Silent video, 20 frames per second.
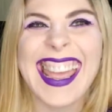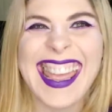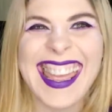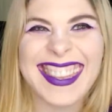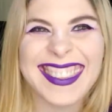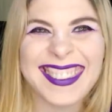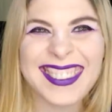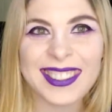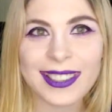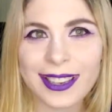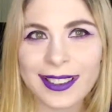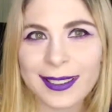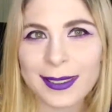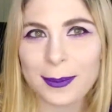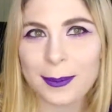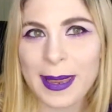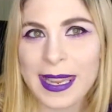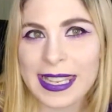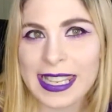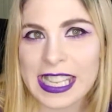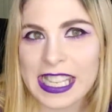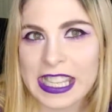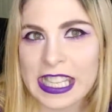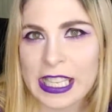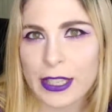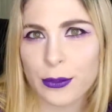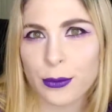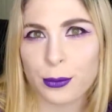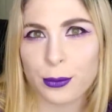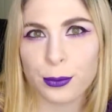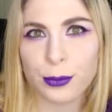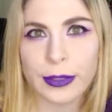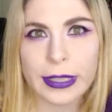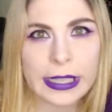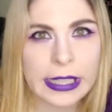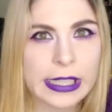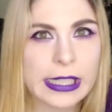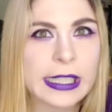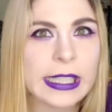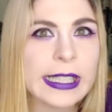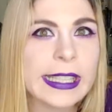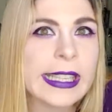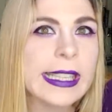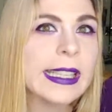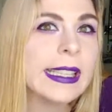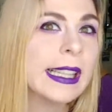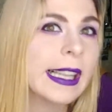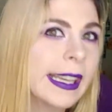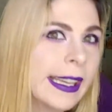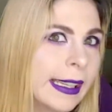it starts making these really